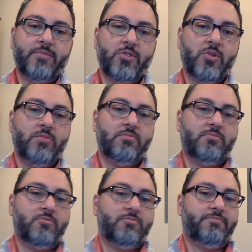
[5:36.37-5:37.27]
So,
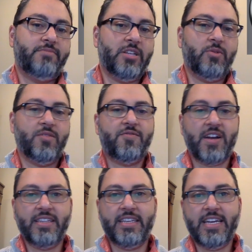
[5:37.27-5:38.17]
you know, we're
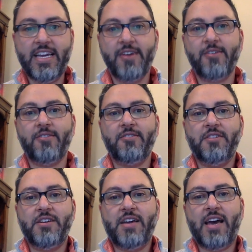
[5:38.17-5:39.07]
finally here.